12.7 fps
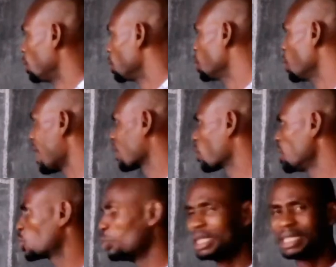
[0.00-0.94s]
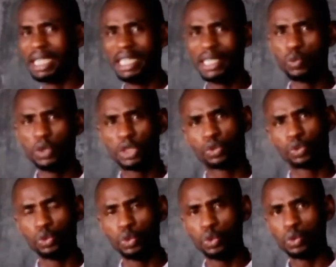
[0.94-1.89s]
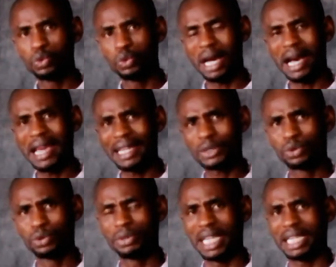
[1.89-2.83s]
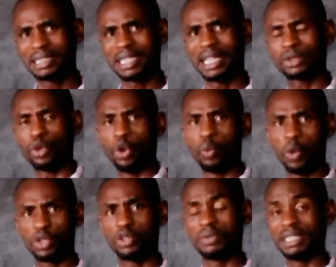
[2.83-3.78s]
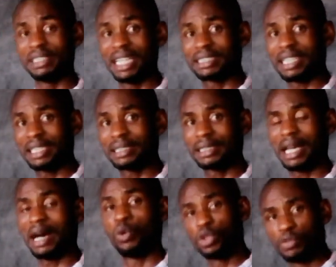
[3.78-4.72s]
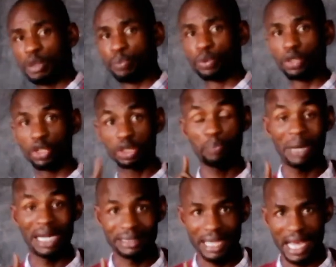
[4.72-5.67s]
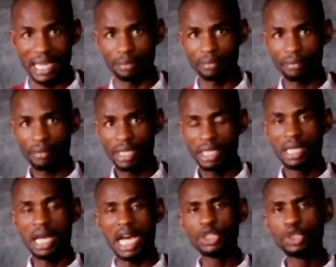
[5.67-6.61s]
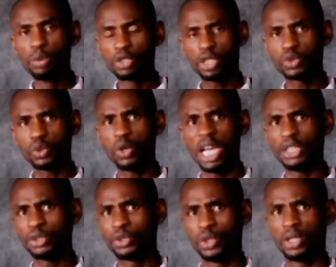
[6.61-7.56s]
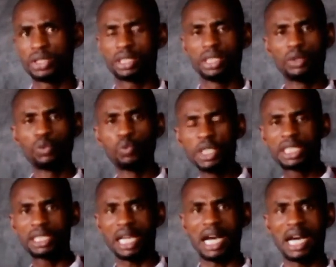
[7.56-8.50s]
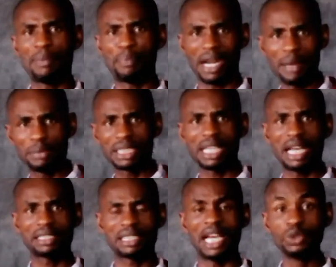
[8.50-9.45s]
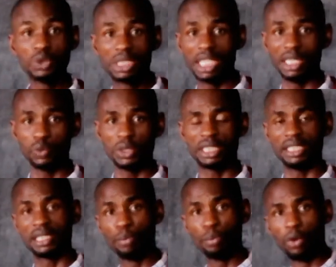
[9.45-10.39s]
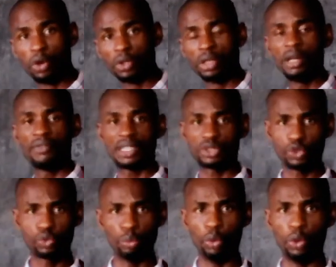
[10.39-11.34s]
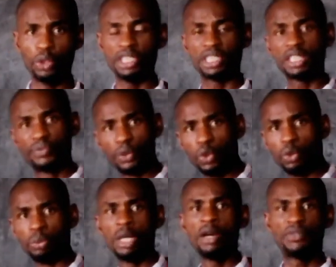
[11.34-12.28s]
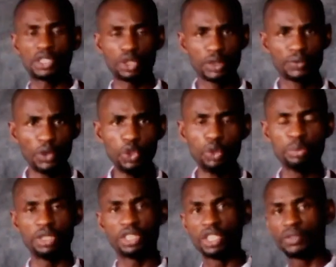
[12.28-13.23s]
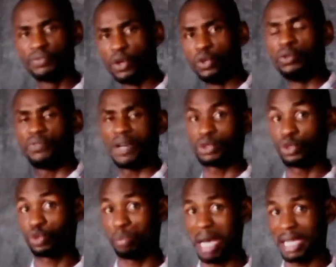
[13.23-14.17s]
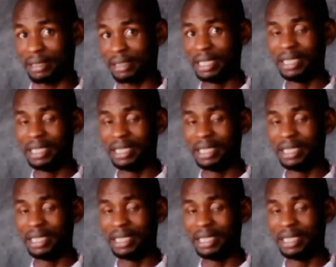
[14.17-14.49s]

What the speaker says: You are going to be dealing with either two reactants or one of the reactants and one of the products per time. And you must also ensure which parameters are you dealing with. Is it mole versus mole? Is this volume versus volume? Is this volume versus mass?